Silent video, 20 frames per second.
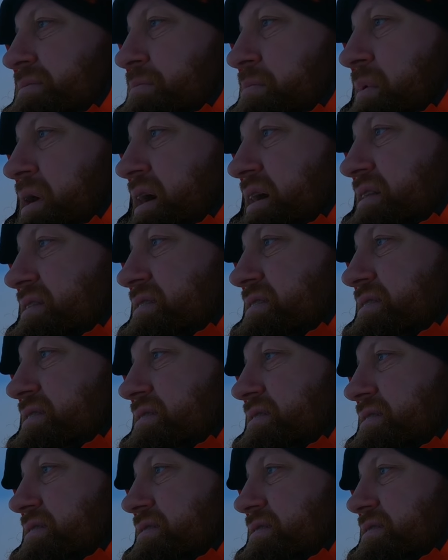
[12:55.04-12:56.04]
Mad.
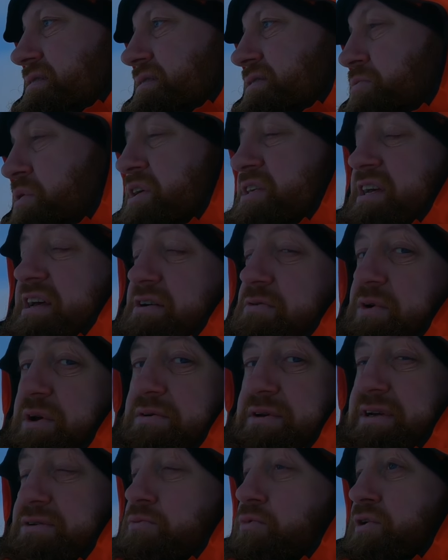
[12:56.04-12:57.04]
The West Highland
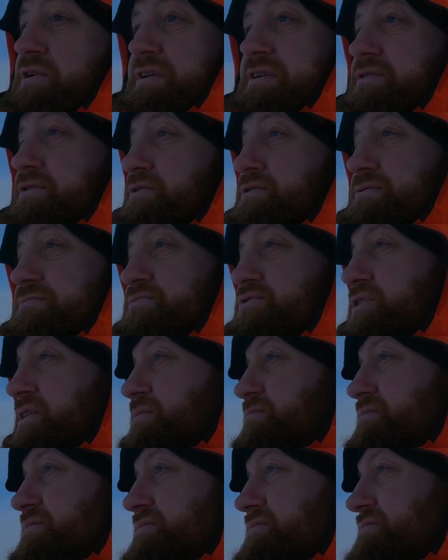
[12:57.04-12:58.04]
Way, what an awesome
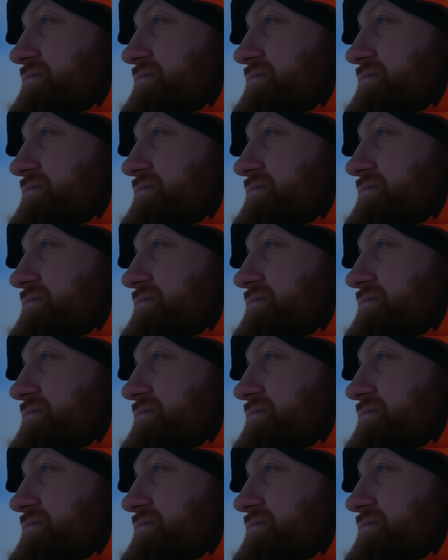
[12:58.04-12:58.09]
trip.